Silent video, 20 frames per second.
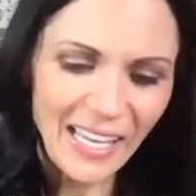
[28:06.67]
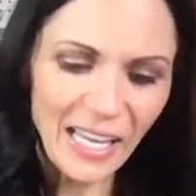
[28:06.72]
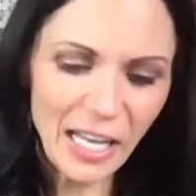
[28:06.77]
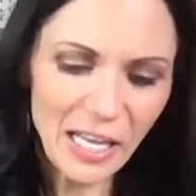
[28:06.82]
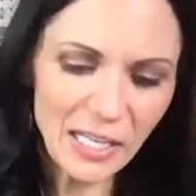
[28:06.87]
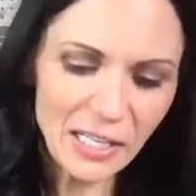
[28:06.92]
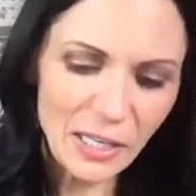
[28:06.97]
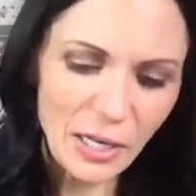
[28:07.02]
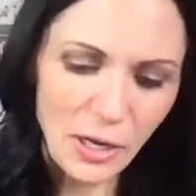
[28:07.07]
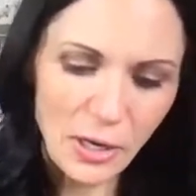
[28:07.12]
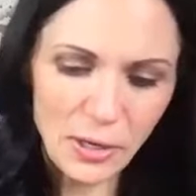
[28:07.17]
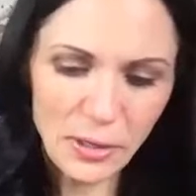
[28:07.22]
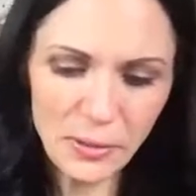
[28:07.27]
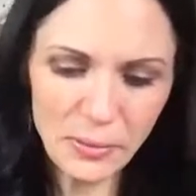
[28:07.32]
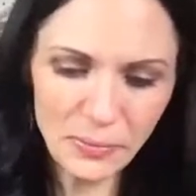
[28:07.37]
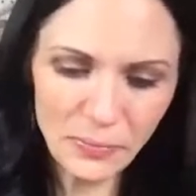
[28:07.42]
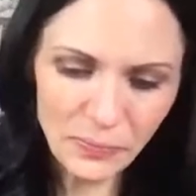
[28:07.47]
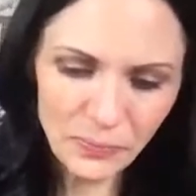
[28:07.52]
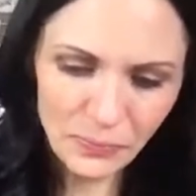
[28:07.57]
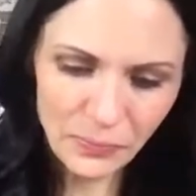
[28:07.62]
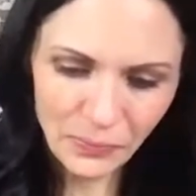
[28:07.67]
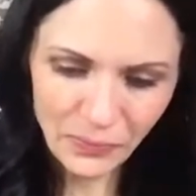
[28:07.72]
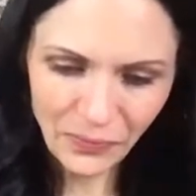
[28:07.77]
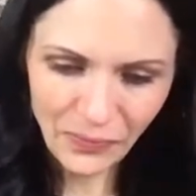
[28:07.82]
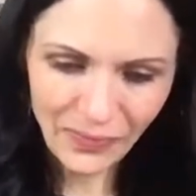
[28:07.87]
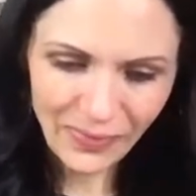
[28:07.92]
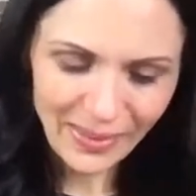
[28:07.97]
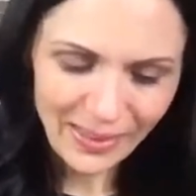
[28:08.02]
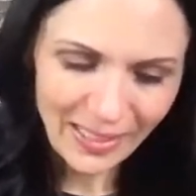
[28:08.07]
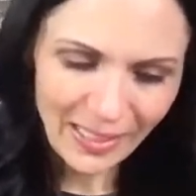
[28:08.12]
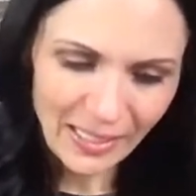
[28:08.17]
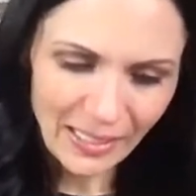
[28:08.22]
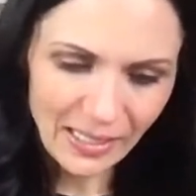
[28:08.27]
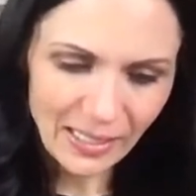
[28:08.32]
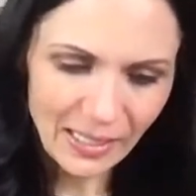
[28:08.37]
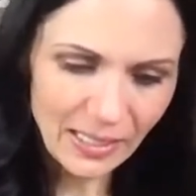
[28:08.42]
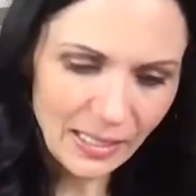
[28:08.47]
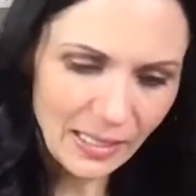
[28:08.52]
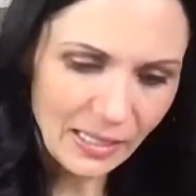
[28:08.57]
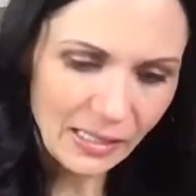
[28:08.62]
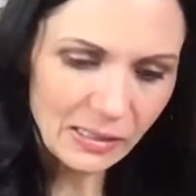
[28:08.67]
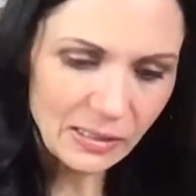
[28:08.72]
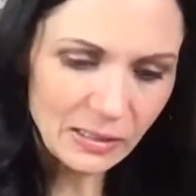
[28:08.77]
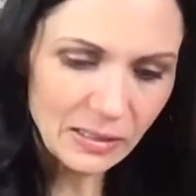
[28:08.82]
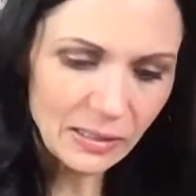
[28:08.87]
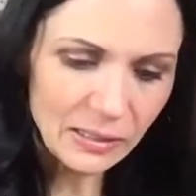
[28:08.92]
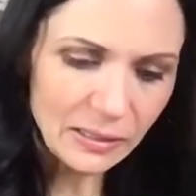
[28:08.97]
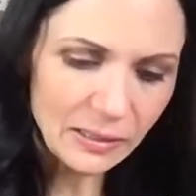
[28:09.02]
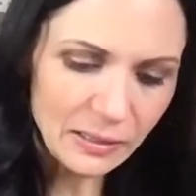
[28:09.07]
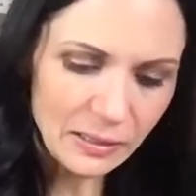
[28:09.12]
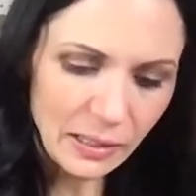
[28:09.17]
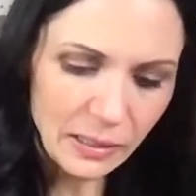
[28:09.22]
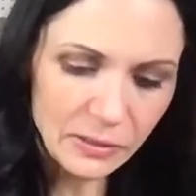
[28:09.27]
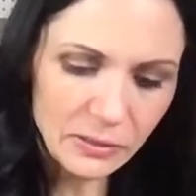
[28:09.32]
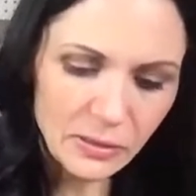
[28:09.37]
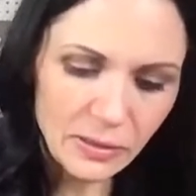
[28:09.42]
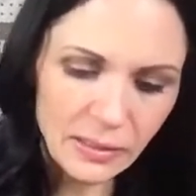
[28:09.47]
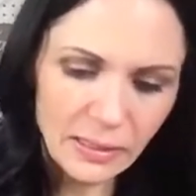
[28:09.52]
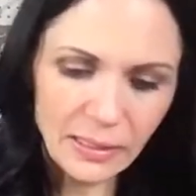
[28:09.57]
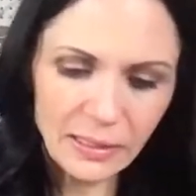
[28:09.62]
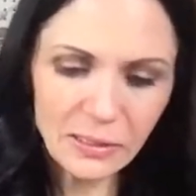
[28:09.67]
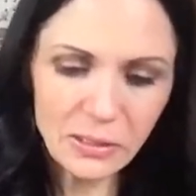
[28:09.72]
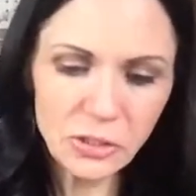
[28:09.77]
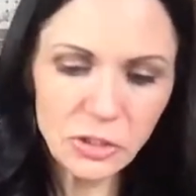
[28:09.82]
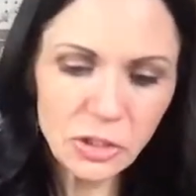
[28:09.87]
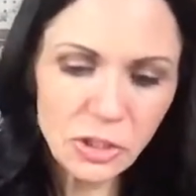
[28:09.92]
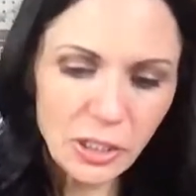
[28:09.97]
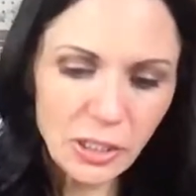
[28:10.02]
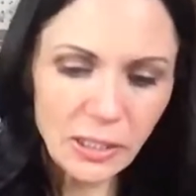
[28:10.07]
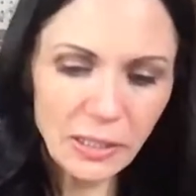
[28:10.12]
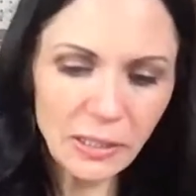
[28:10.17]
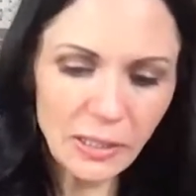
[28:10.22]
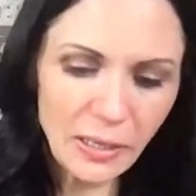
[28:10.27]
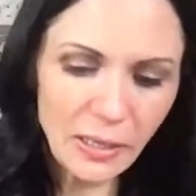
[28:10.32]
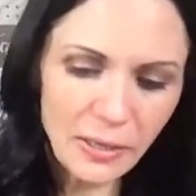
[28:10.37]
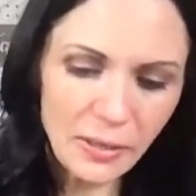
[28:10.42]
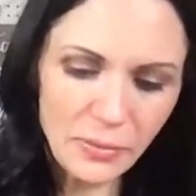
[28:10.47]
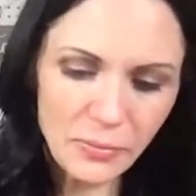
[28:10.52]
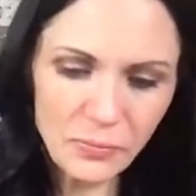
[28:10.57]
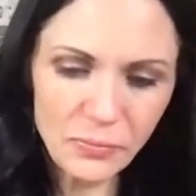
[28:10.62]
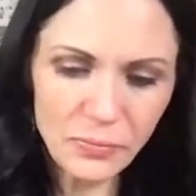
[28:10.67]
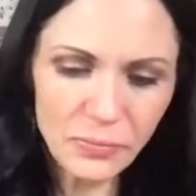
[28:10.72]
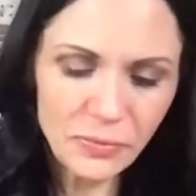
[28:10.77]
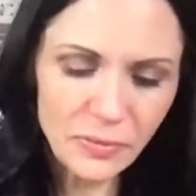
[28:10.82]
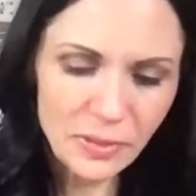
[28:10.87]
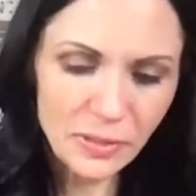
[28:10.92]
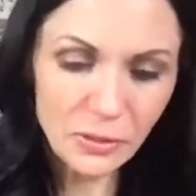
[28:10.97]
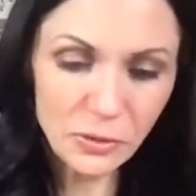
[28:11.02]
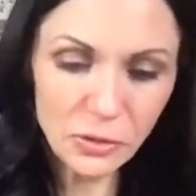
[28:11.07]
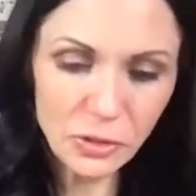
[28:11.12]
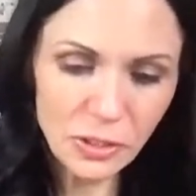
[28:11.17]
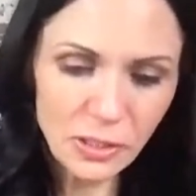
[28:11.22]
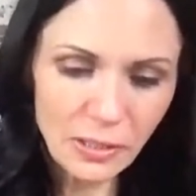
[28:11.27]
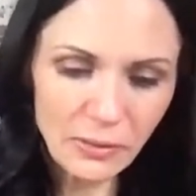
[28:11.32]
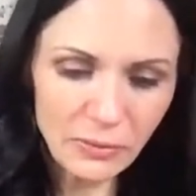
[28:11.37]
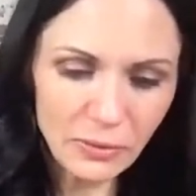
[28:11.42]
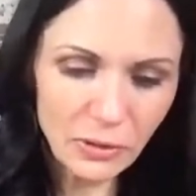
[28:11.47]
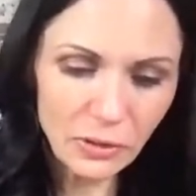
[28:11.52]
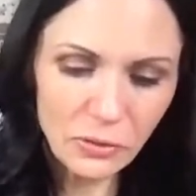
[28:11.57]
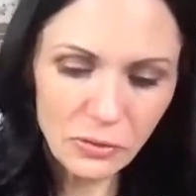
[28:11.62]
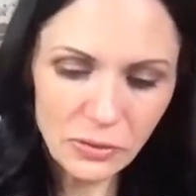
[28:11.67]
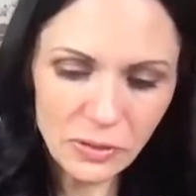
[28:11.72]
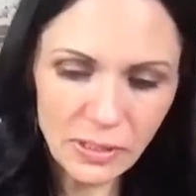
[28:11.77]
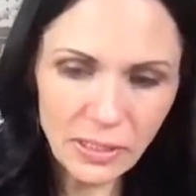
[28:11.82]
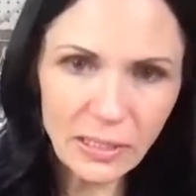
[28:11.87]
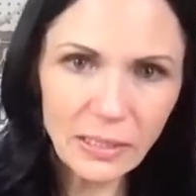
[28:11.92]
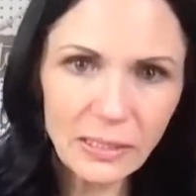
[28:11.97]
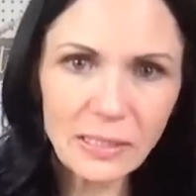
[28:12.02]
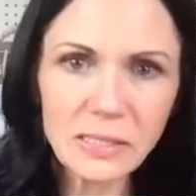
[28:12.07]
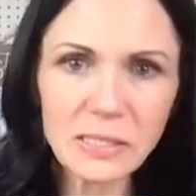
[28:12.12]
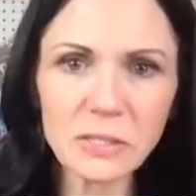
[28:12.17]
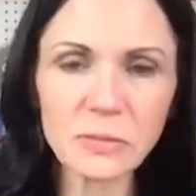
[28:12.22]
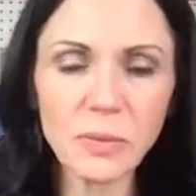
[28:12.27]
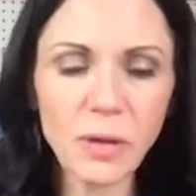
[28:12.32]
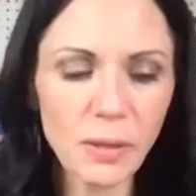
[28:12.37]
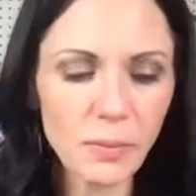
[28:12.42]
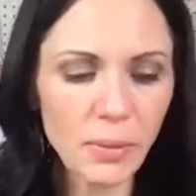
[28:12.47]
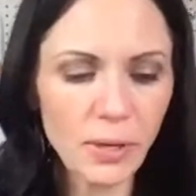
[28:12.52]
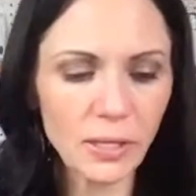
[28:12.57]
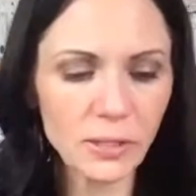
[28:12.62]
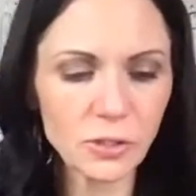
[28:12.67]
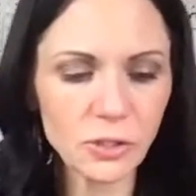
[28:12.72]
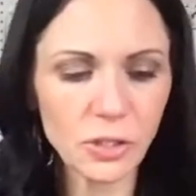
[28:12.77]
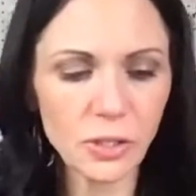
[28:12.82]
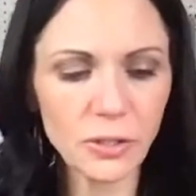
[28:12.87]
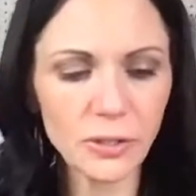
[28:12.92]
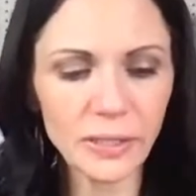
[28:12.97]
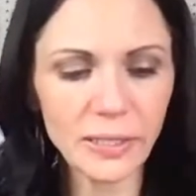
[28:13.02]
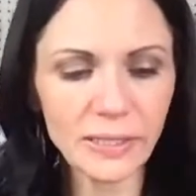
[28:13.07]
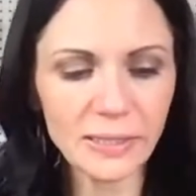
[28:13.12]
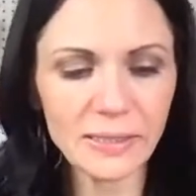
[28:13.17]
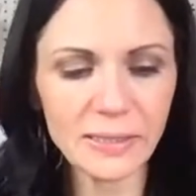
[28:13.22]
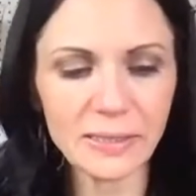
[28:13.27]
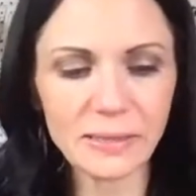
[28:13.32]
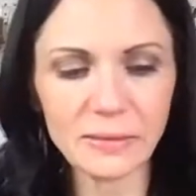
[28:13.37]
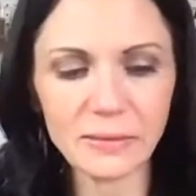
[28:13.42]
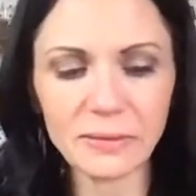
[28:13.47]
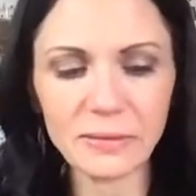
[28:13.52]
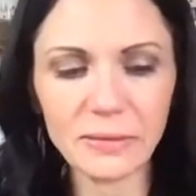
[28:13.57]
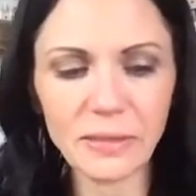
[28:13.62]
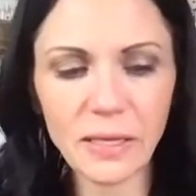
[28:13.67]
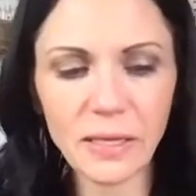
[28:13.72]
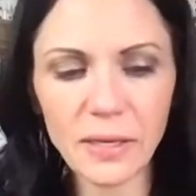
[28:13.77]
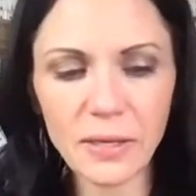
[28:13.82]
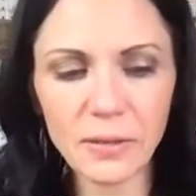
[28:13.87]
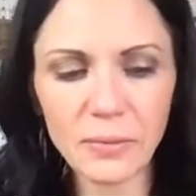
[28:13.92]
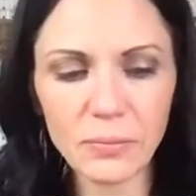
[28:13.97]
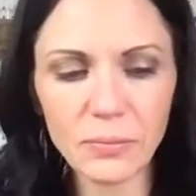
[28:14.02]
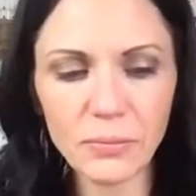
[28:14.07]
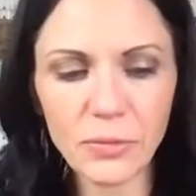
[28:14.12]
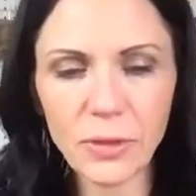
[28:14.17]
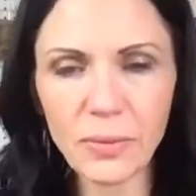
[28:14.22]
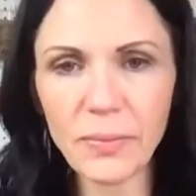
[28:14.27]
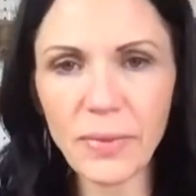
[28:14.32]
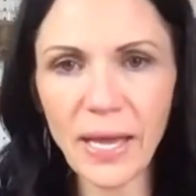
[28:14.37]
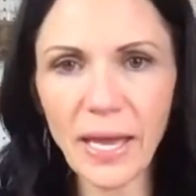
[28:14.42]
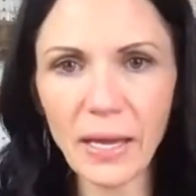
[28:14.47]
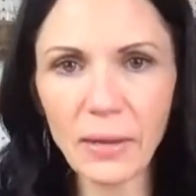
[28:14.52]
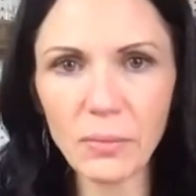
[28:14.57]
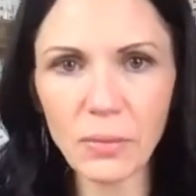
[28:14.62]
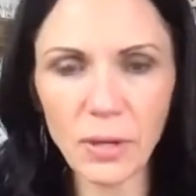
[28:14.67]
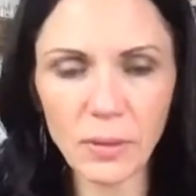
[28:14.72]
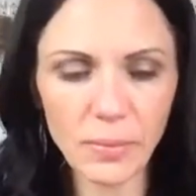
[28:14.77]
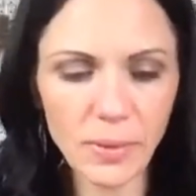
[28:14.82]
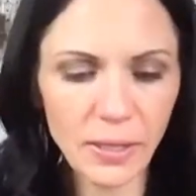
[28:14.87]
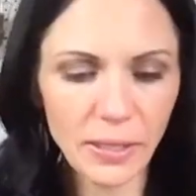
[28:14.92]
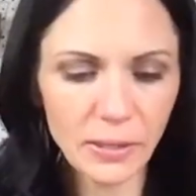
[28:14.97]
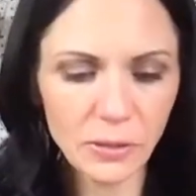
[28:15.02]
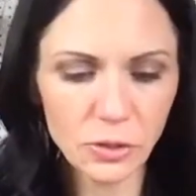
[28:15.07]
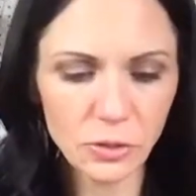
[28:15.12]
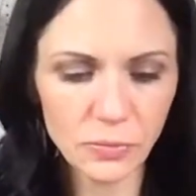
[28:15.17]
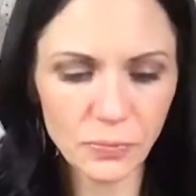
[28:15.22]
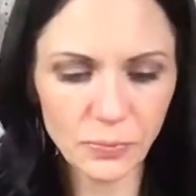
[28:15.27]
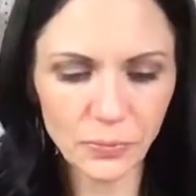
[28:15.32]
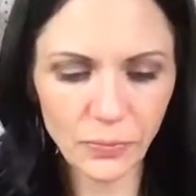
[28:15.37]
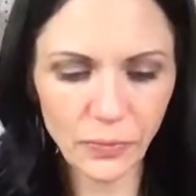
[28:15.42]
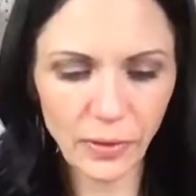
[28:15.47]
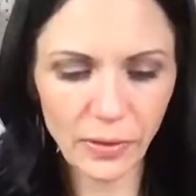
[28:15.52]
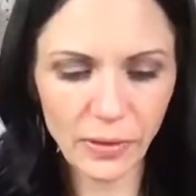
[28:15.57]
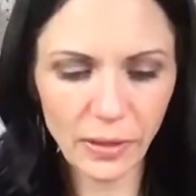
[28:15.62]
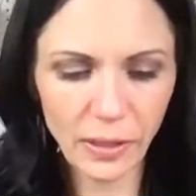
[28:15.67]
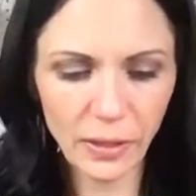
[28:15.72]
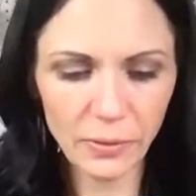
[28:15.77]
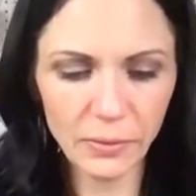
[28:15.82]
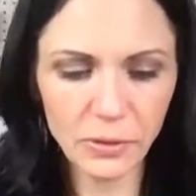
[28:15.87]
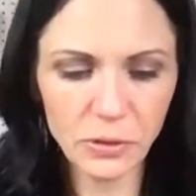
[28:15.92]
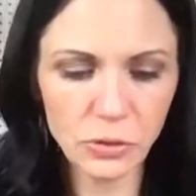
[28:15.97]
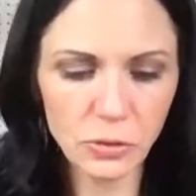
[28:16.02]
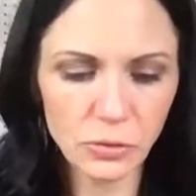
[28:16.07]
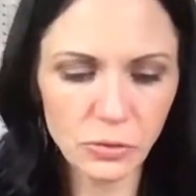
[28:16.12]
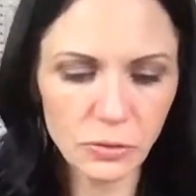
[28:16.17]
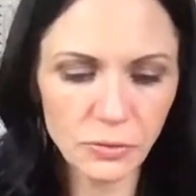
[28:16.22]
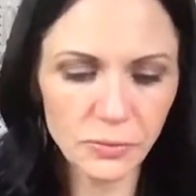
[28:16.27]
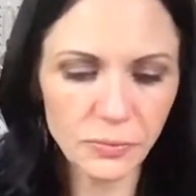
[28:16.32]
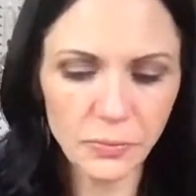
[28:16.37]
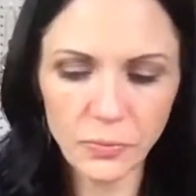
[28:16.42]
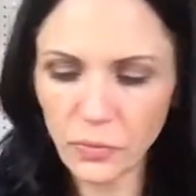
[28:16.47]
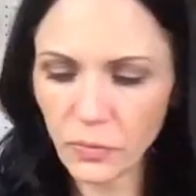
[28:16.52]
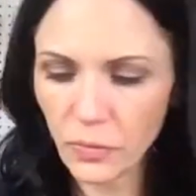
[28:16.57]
and um and and she um so she never used it. This is Mod Podge, y'all. It's um the matte Mod Podge that I always use.